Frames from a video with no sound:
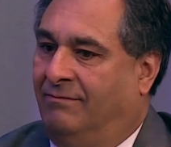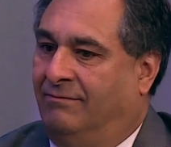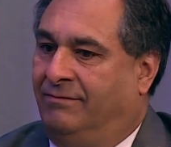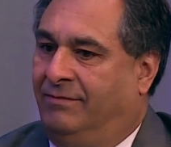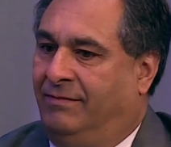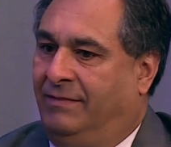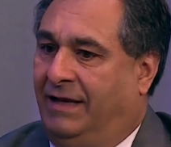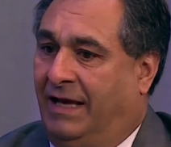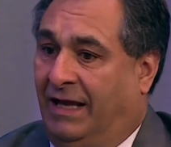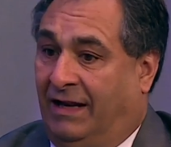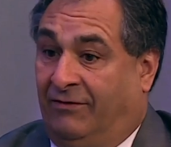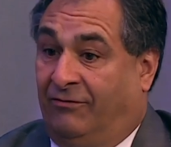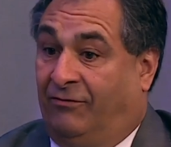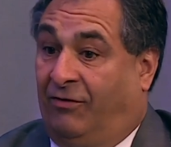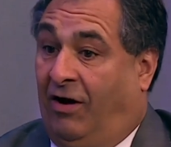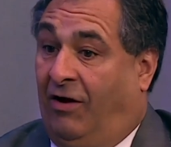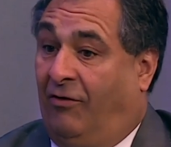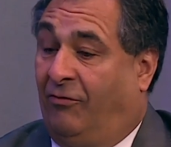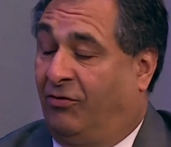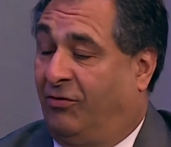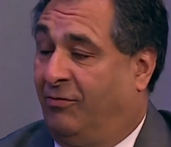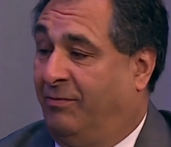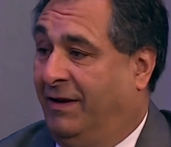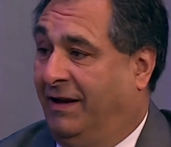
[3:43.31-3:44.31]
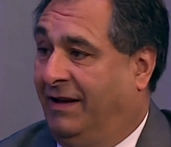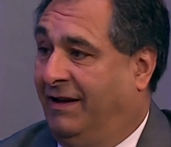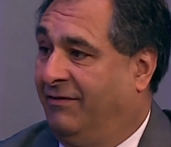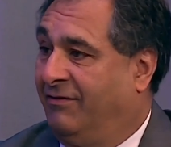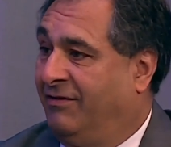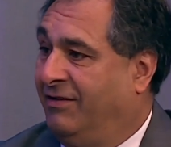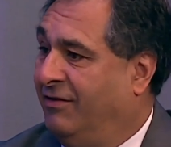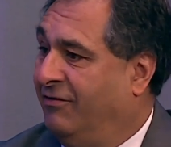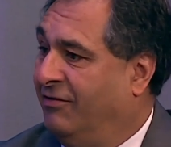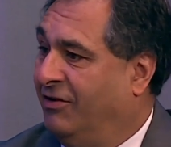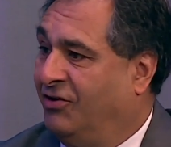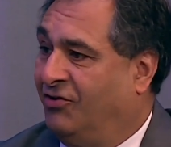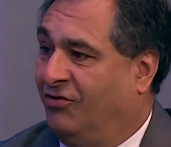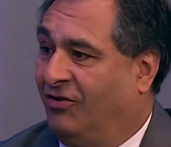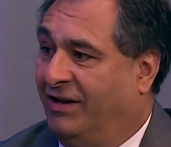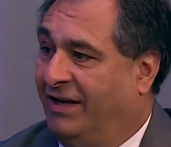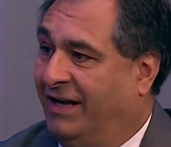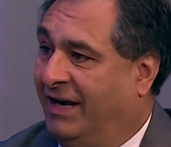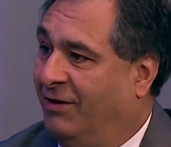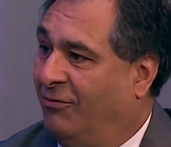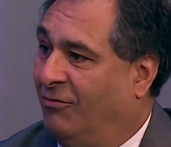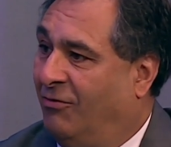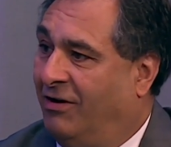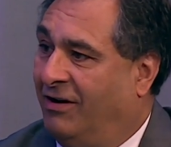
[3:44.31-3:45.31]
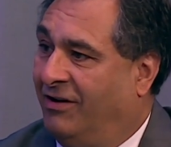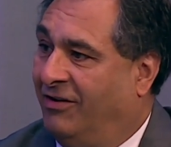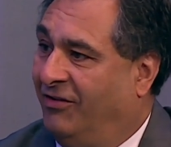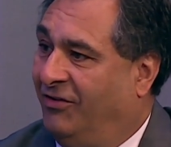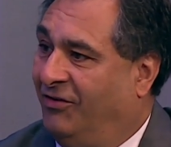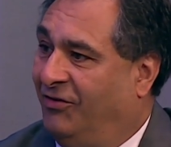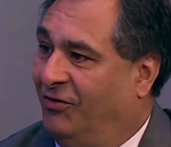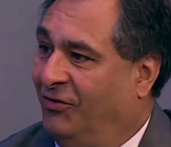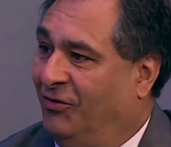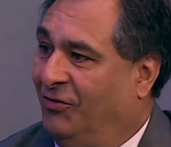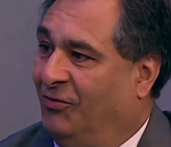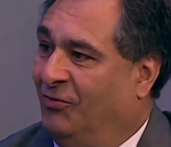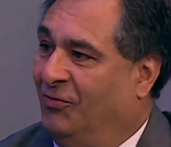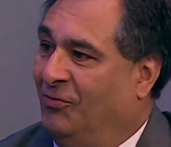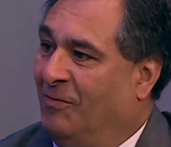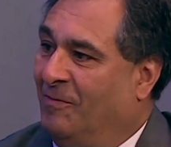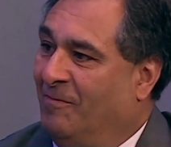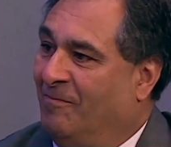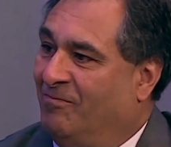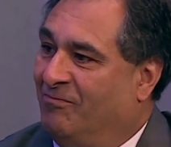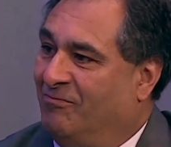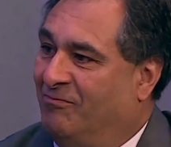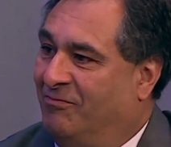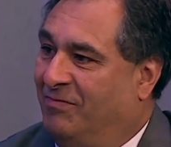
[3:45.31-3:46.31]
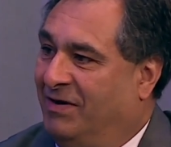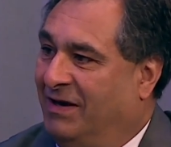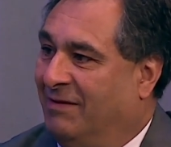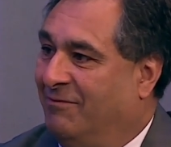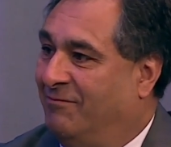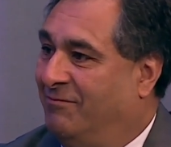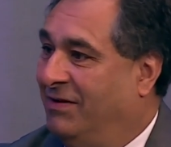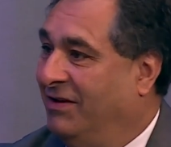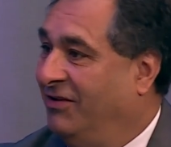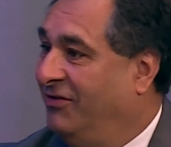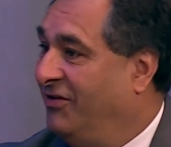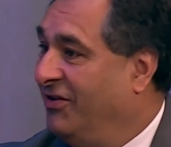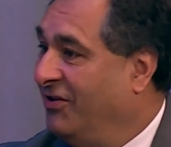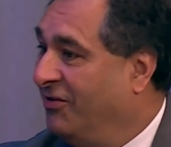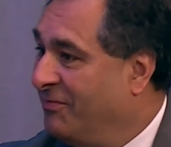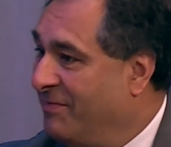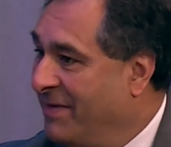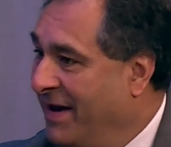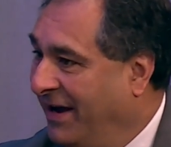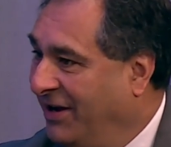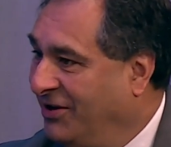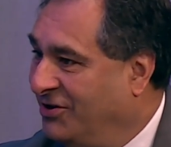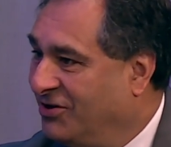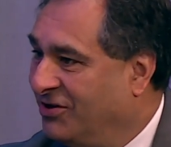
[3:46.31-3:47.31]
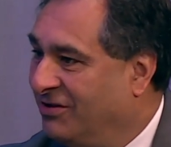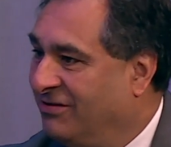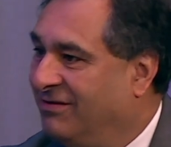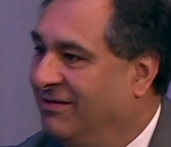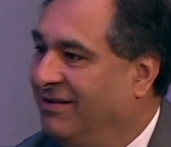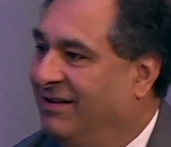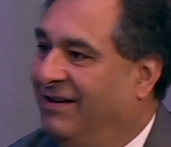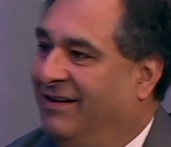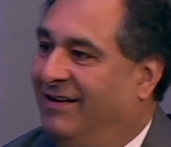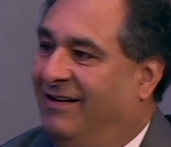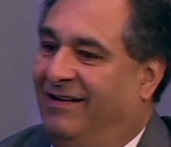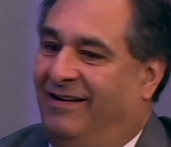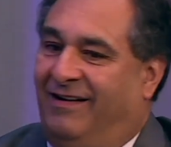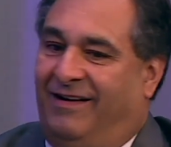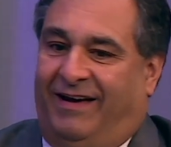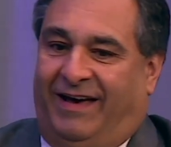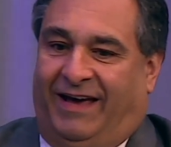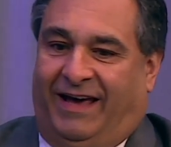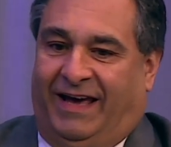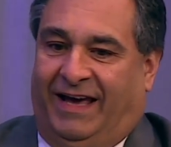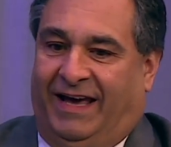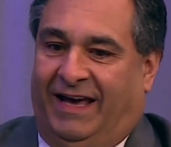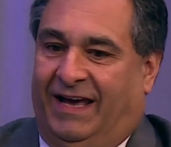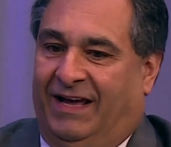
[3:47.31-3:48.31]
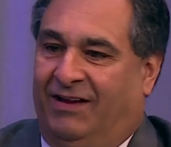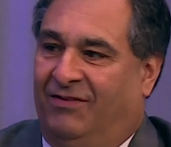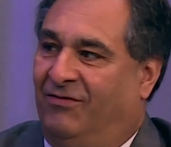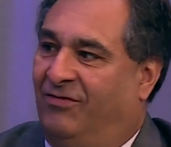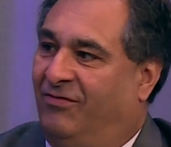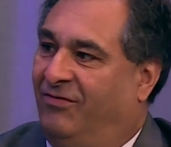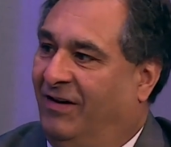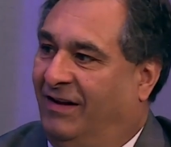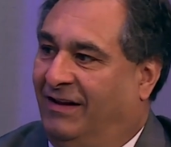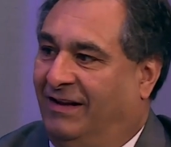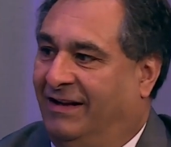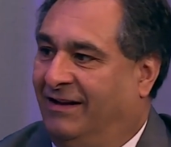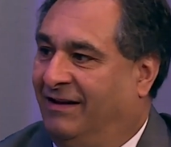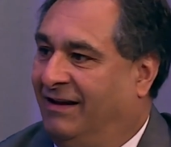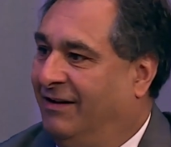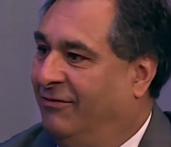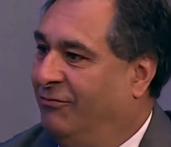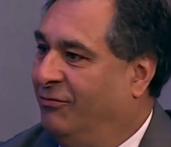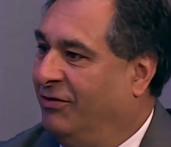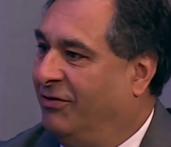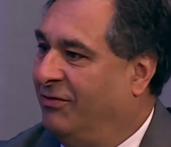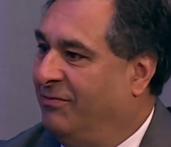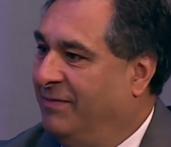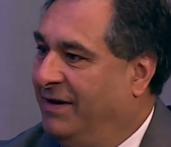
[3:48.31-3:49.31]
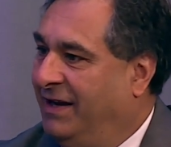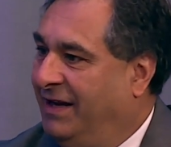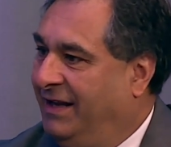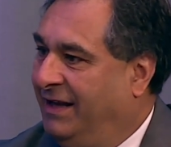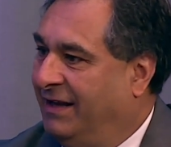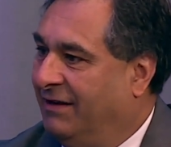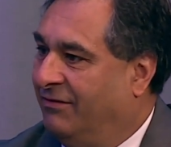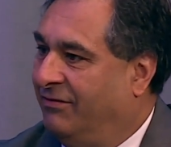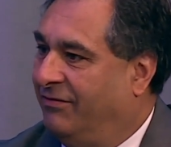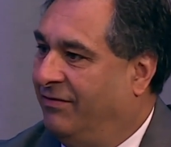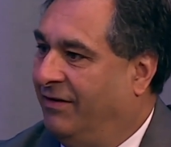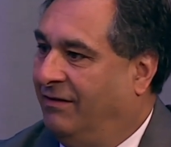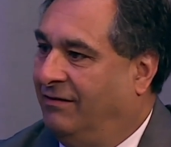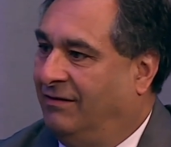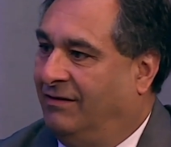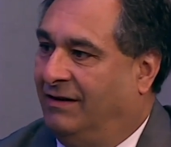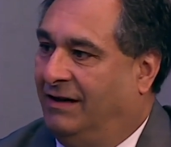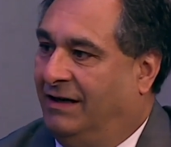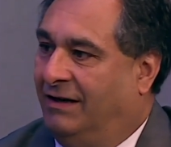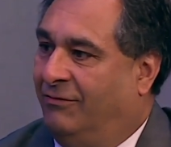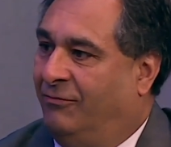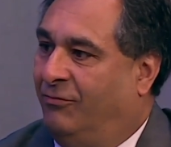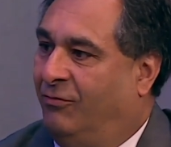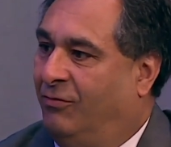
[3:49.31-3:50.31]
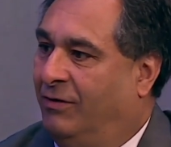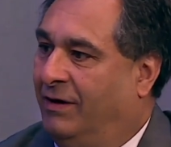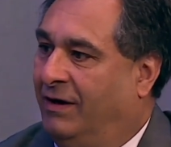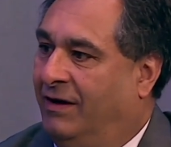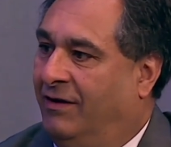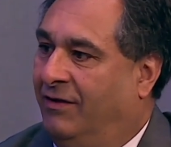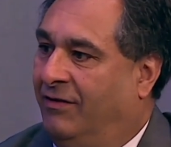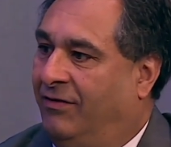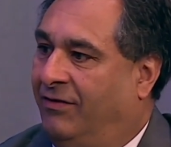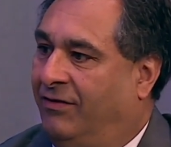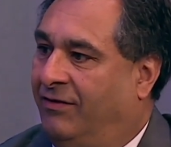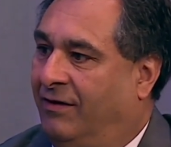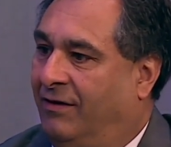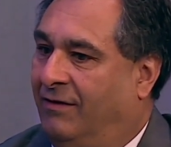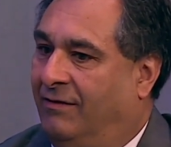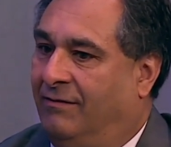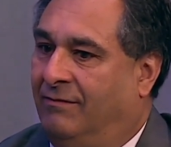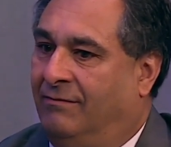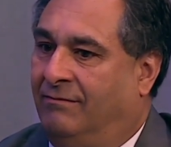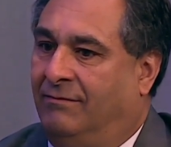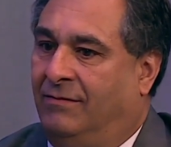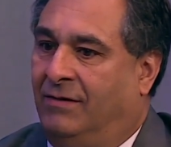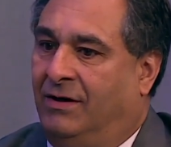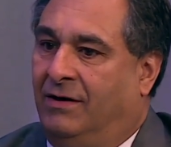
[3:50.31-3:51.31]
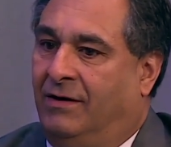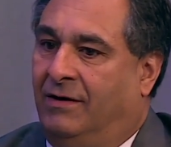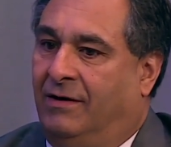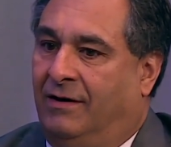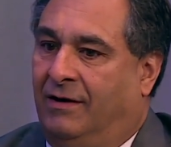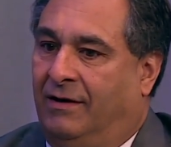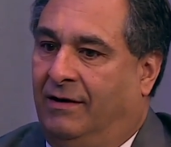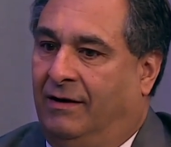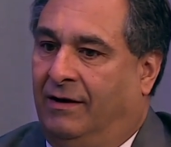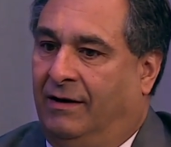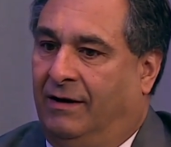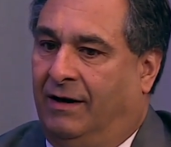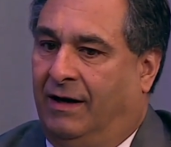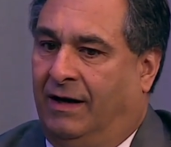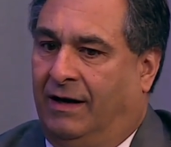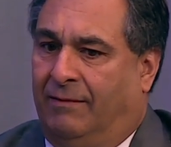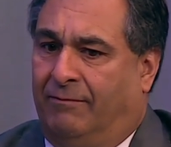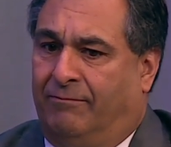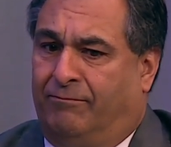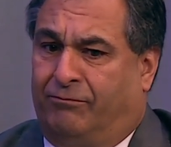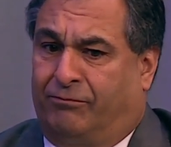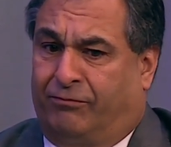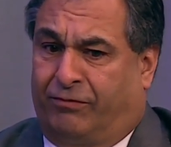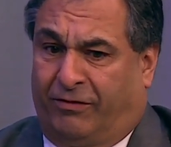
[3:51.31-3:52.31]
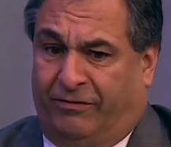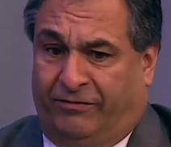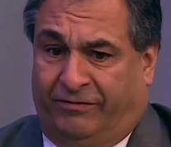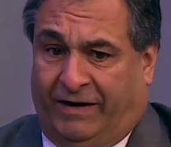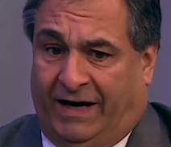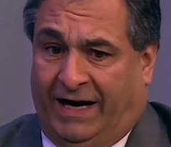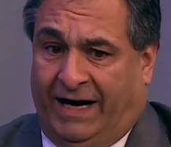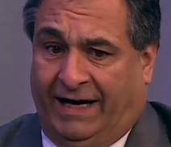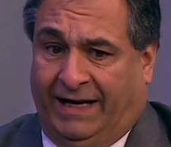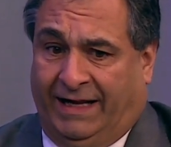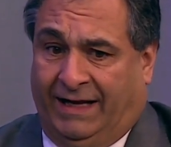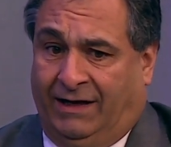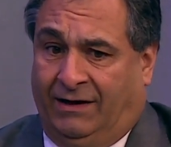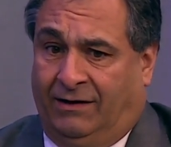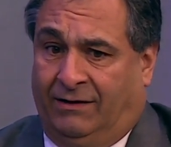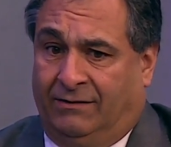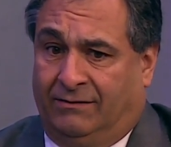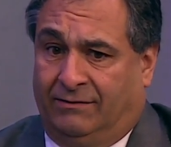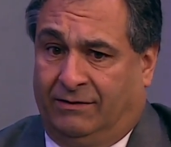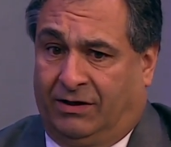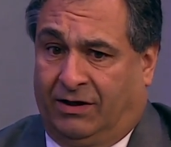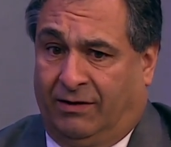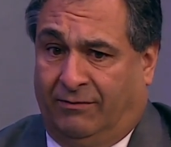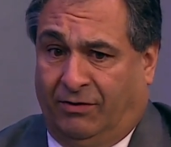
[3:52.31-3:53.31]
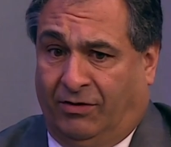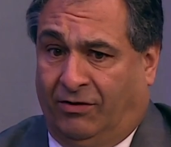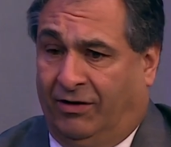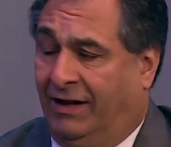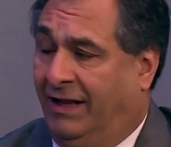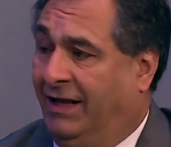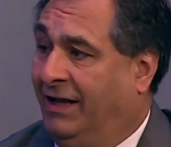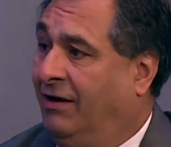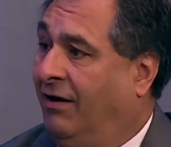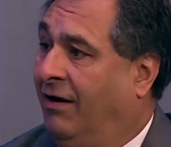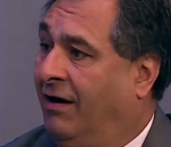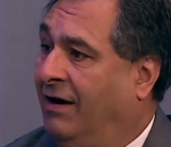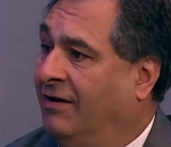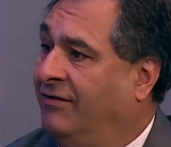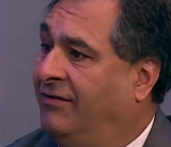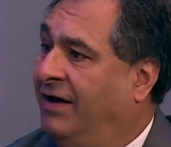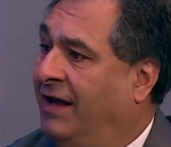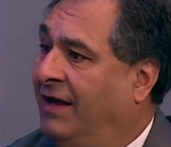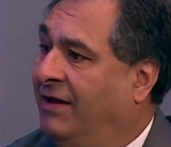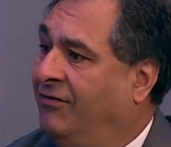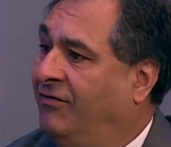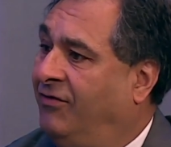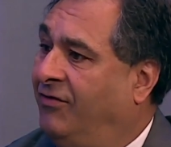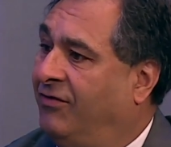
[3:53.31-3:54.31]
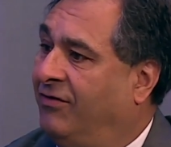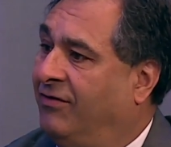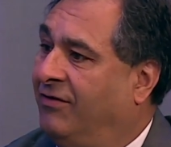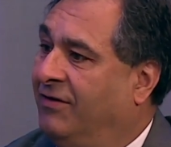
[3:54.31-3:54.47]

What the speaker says: get involved with media. Originally, I wanted to be a business major and fell in love with media, fell in love with providing community content,